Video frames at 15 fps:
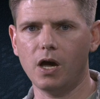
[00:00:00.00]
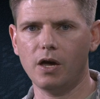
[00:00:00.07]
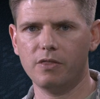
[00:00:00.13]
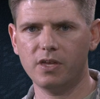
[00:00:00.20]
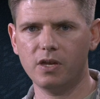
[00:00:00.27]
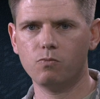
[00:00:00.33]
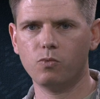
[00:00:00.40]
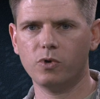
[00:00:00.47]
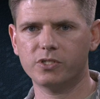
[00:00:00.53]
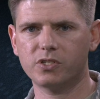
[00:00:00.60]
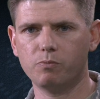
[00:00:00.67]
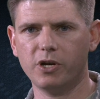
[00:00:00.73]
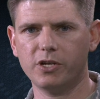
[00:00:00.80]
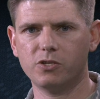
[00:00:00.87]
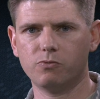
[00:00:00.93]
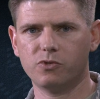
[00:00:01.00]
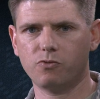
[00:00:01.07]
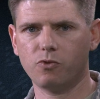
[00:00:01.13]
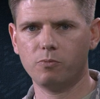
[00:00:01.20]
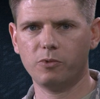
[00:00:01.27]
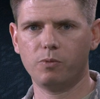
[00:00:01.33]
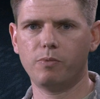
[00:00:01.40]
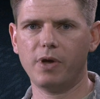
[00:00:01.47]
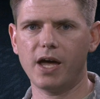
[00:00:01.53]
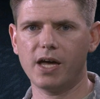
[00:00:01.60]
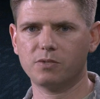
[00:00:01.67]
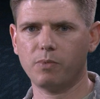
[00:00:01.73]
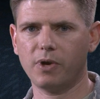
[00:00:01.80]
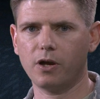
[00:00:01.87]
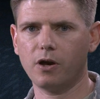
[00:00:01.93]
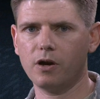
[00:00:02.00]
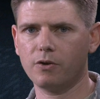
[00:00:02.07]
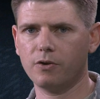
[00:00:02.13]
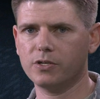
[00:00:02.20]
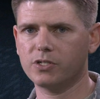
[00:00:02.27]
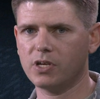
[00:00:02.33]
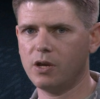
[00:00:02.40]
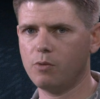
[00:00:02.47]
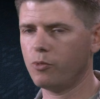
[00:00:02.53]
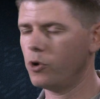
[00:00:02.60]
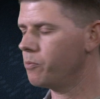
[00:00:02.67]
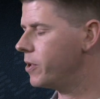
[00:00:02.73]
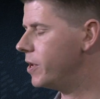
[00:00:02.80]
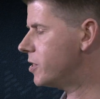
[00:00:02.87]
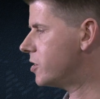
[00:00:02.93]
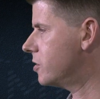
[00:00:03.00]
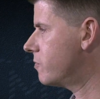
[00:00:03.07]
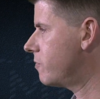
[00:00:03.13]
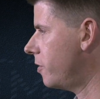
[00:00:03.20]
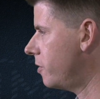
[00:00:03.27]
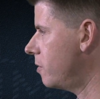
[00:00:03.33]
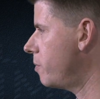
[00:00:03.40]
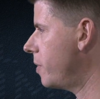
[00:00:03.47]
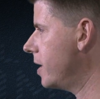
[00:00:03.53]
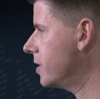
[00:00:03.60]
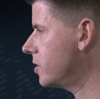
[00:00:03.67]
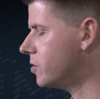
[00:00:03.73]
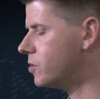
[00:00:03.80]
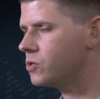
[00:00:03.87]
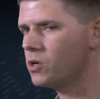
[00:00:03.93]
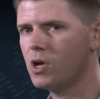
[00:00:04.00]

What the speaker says: Then once the budget was formally passed by Congress and appropriations fell to the bases,